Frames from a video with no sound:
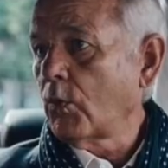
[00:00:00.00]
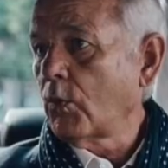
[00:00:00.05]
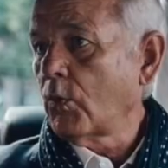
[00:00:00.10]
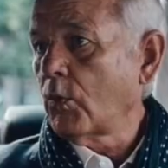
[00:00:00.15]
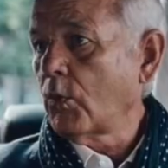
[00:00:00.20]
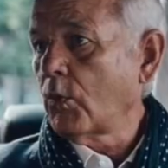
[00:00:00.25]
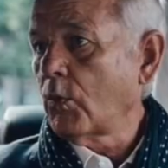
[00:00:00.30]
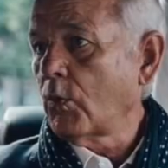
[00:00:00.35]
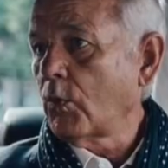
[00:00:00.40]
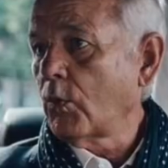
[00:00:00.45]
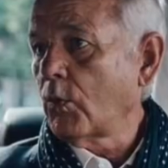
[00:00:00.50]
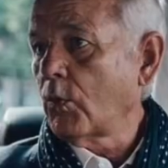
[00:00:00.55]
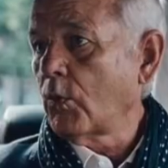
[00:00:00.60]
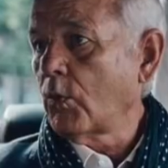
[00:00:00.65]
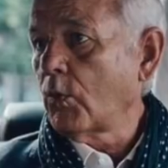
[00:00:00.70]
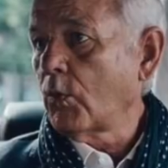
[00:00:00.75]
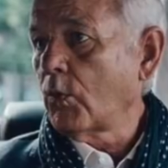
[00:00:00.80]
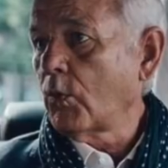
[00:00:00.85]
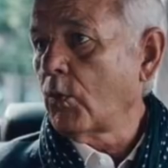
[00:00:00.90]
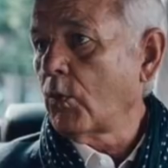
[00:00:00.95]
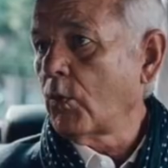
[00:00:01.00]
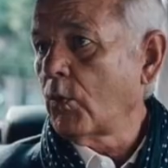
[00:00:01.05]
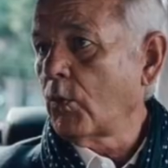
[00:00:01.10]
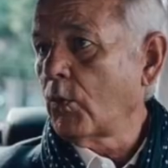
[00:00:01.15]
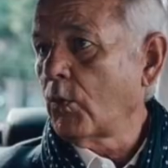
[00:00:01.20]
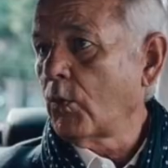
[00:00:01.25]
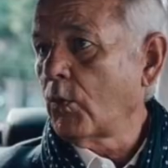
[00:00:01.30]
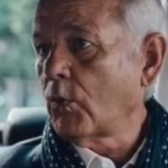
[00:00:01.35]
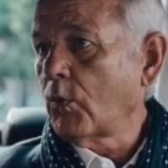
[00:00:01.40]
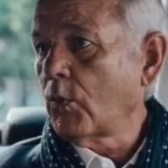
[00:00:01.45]

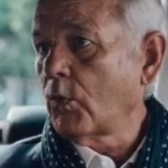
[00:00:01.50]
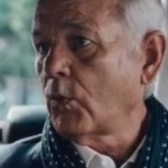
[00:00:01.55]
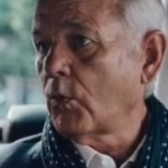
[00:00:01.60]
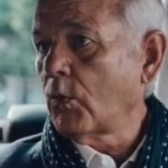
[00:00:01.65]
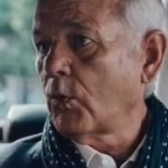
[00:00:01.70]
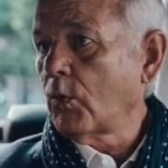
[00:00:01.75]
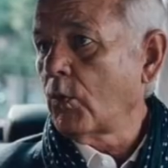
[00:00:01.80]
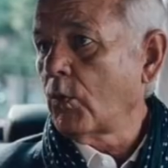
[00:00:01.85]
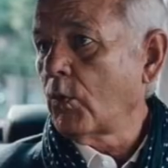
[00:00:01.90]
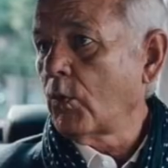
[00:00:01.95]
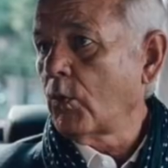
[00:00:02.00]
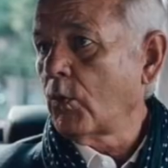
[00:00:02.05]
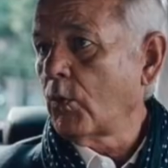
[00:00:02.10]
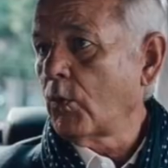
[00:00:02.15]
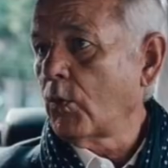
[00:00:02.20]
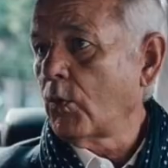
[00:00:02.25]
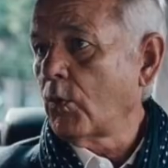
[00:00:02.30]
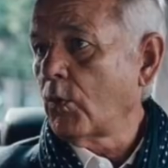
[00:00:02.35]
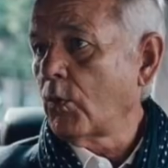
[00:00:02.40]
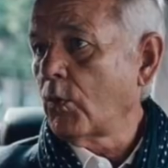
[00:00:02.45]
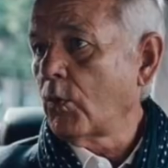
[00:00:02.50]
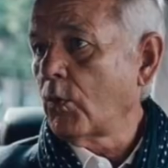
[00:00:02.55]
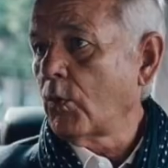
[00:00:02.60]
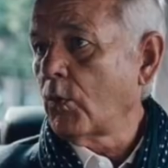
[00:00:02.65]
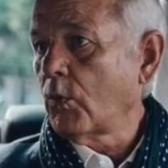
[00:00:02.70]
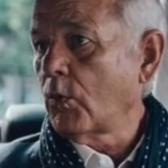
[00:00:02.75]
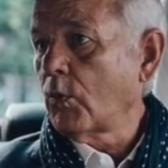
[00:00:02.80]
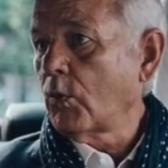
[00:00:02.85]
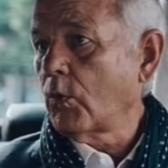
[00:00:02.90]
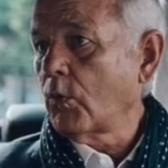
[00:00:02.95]

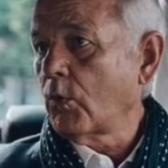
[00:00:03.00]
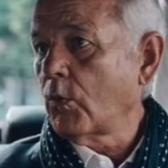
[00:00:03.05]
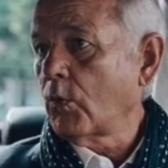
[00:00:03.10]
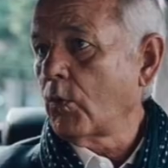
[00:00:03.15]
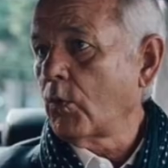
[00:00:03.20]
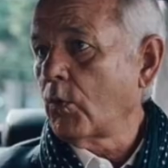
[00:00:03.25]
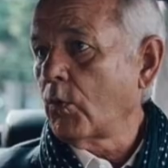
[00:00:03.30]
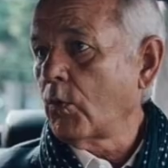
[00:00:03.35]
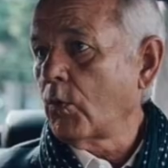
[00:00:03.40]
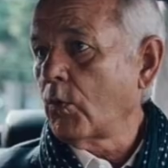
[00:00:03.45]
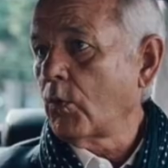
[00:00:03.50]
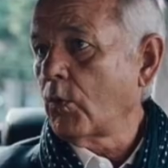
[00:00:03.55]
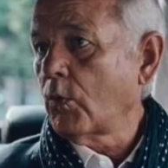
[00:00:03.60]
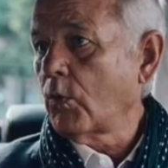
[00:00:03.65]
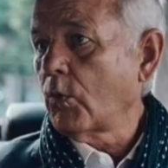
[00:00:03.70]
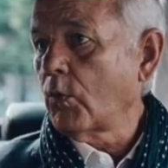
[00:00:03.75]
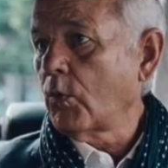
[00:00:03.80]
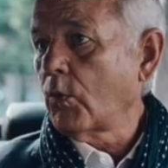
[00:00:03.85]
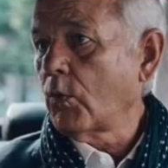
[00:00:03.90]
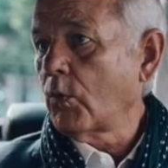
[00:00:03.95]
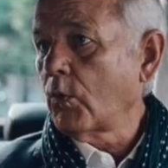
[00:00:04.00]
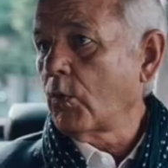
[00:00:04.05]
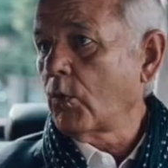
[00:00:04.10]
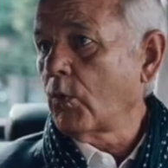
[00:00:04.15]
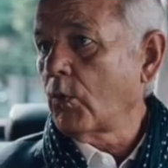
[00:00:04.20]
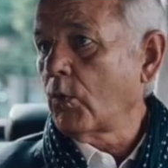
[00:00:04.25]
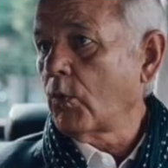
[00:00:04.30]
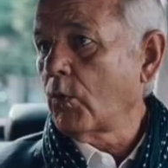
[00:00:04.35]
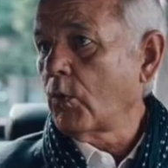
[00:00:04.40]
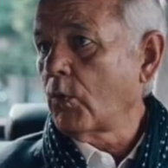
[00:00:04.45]

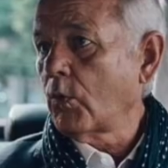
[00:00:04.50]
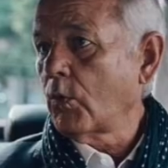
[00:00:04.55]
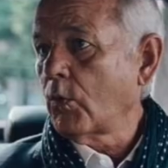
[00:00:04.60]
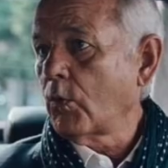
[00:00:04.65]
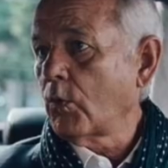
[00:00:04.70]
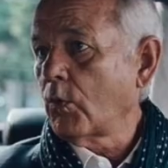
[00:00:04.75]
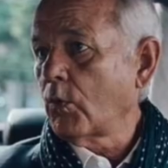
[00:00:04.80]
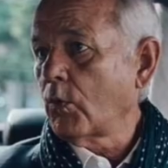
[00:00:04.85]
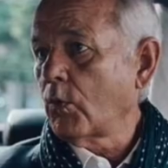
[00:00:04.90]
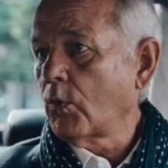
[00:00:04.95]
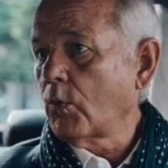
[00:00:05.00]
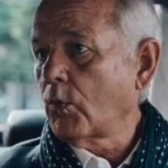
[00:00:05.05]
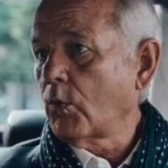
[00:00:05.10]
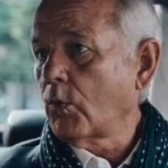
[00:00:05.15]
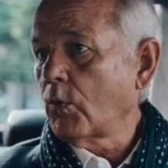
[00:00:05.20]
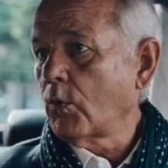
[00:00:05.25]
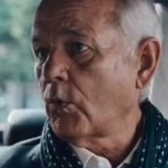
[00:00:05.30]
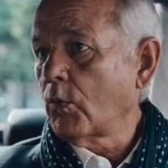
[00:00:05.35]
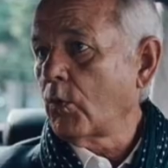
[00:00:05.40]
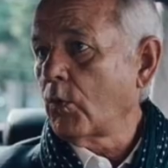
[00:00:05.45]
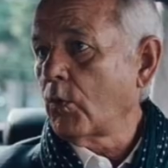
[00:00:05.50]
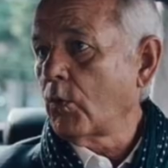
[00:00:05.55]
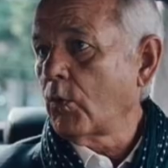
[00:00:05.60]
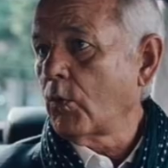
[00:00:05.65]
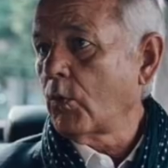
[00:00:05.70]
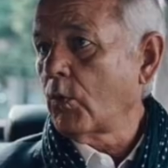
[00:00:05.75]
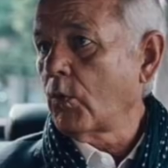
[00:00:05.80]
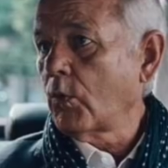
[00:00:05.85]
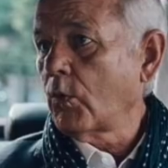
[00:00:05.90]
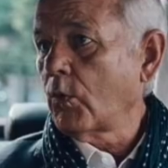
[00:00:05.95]

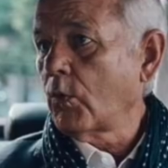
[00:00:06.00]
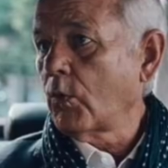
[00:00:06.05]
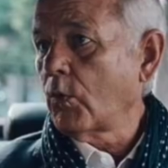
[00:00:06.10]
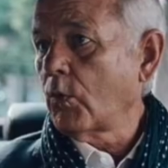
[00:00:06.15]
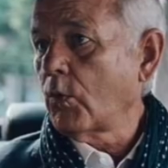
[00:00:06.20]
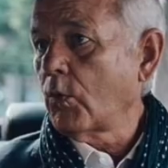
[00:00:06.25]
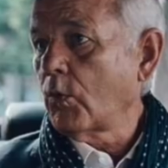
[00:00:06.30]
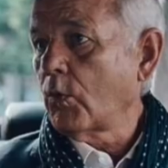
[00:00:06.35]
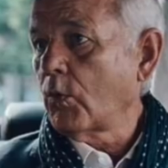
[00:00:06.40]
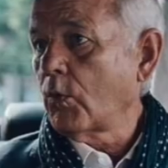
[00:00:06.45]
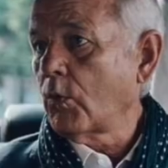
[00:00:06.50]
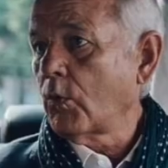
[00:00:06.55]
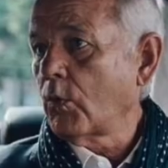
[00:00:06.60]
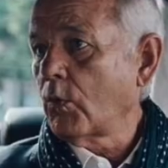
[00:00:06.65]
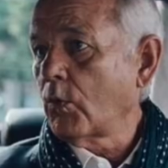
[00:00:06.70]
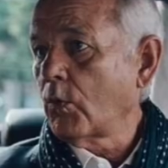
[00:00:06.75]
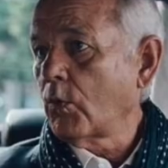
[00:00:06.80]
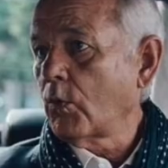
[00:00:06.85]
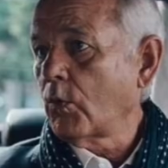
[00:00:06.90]
(silent)